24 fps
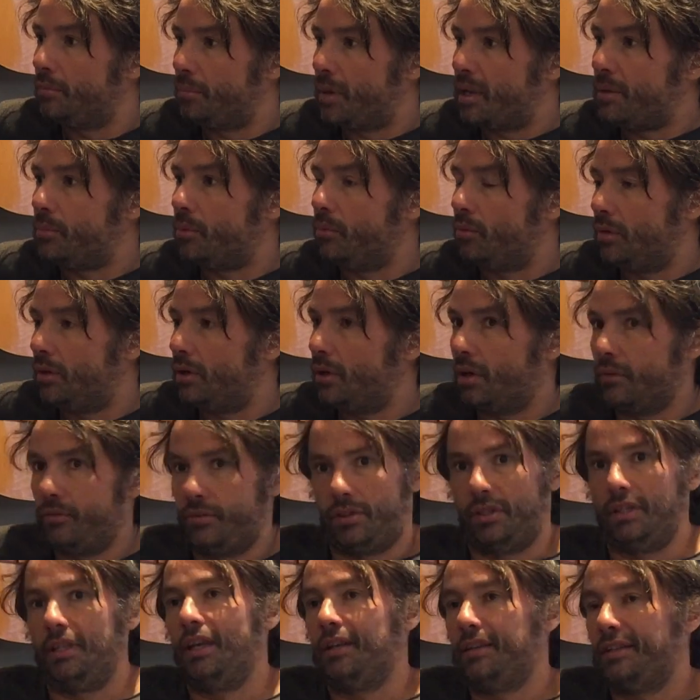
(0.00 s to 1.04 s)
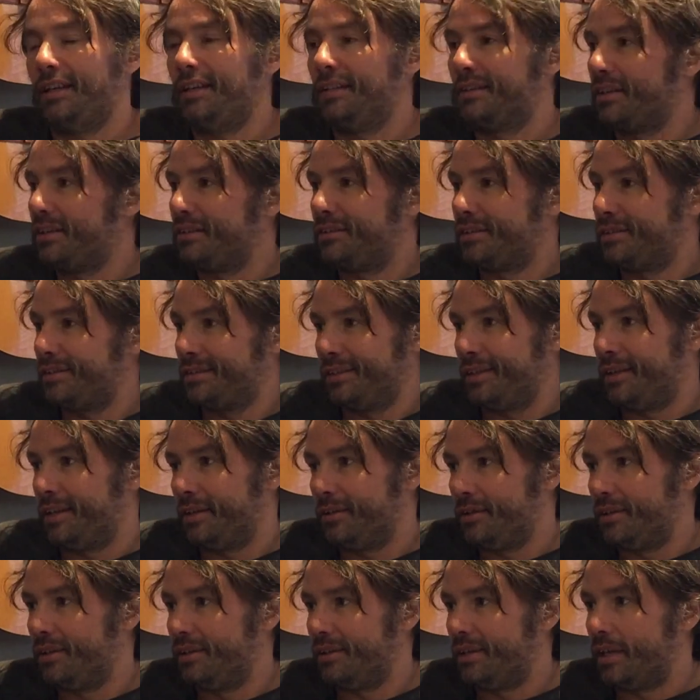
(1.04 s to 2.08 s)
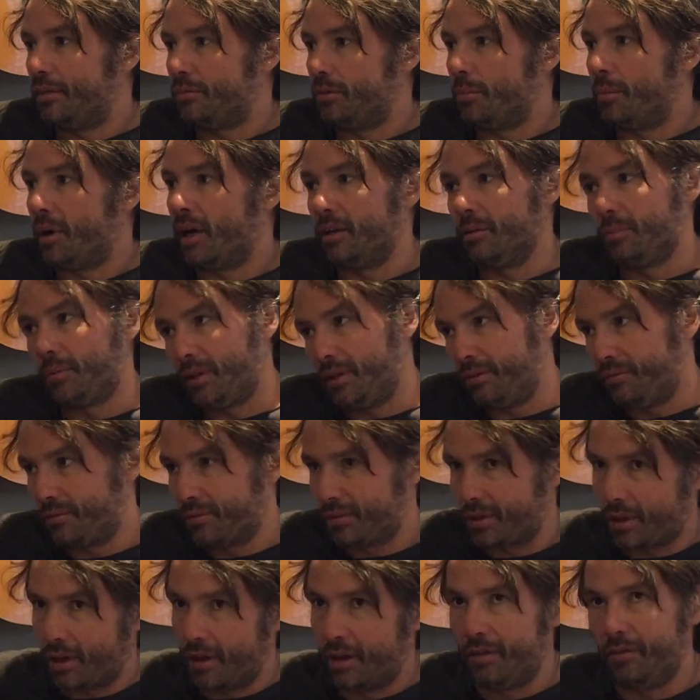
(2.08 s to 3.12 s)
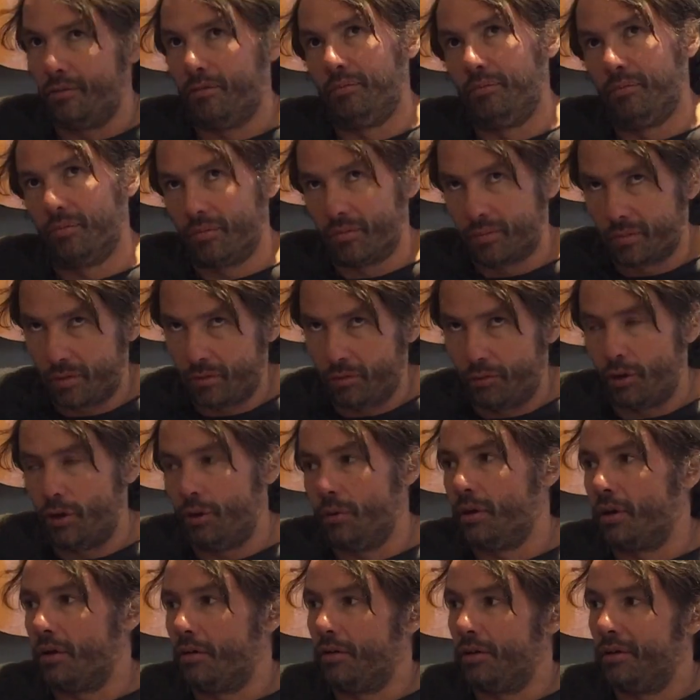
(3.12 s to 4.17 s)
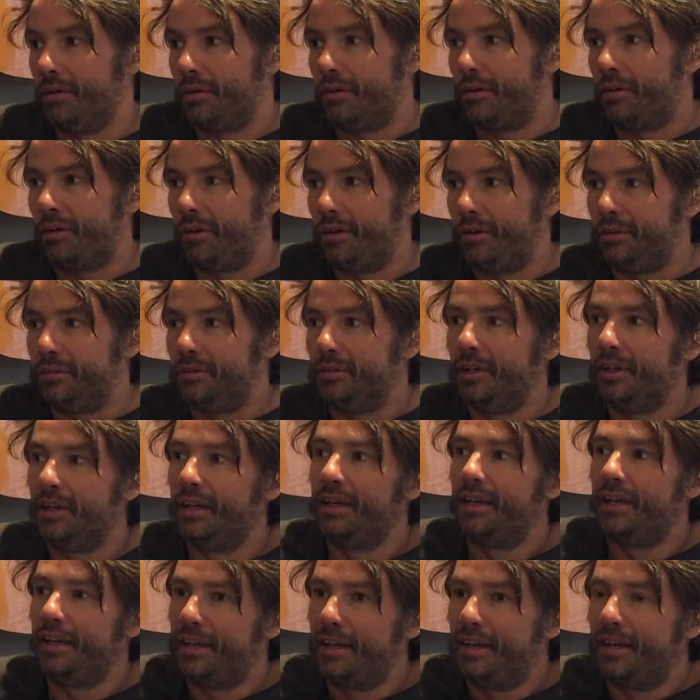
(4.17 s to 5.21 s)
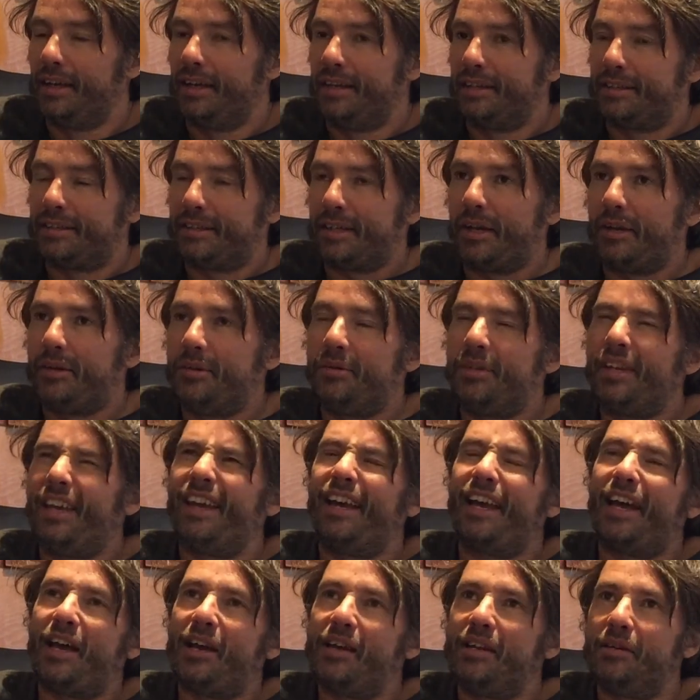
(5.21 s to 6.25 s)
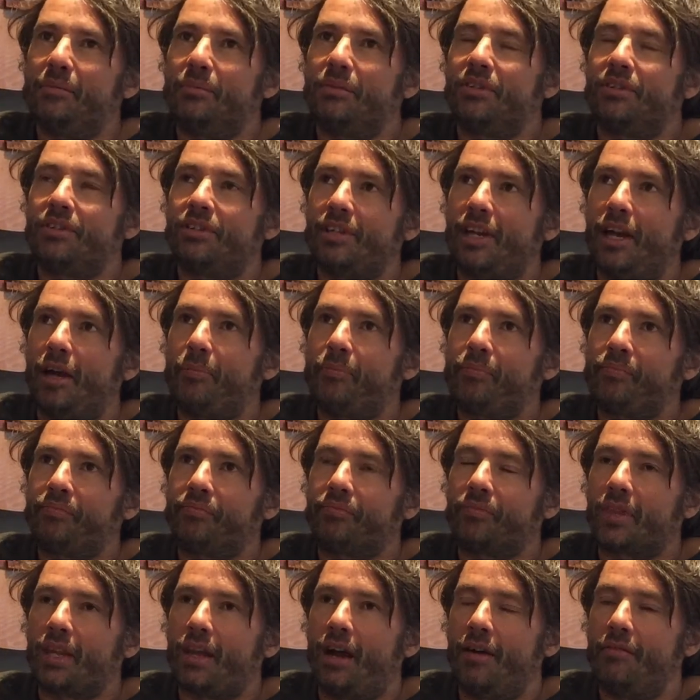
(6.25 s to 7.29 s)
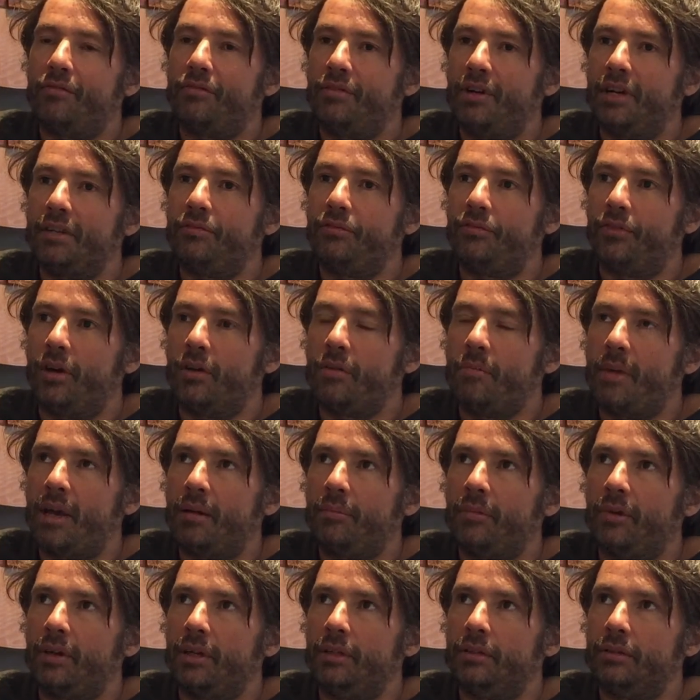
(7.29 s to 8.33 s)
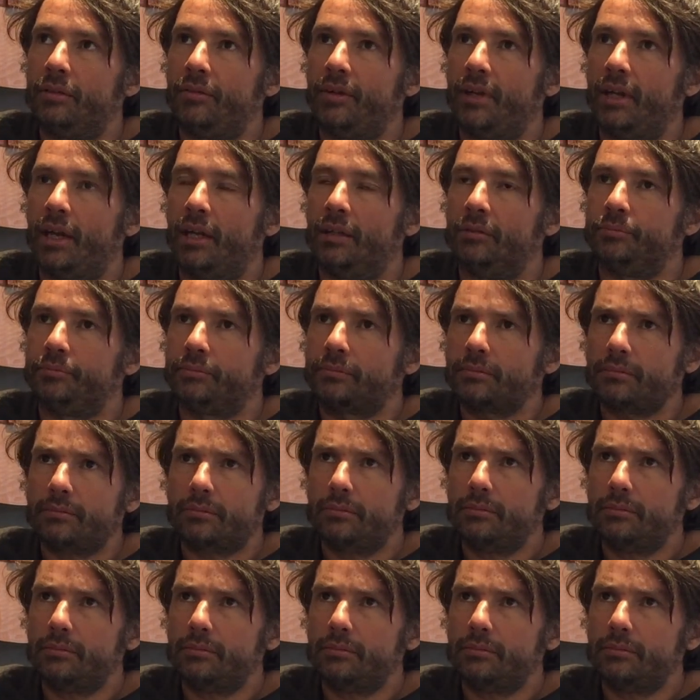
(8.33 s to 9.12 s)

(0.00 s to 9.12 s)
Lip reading: People, obviously they did because, the Pineapple Thief kind of grew and grew and grew. So yeah, it was, I have really fond memories of it. And